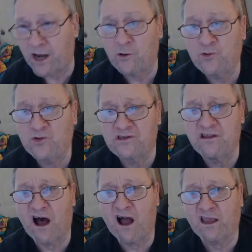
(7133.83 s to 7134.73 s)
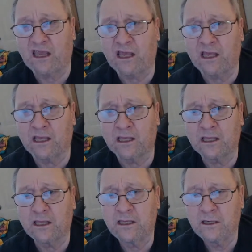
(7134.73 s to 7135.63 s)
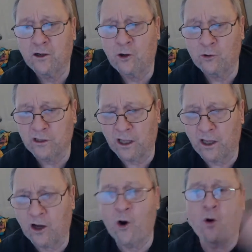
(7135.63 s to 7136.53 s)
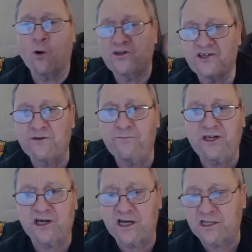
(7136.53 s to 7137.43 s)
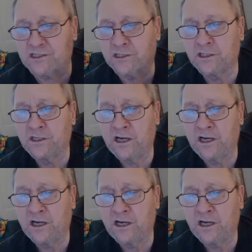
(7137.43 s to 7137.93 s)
Brandt. Who's knocking? Hold on. Oh, it's Jimmy John's.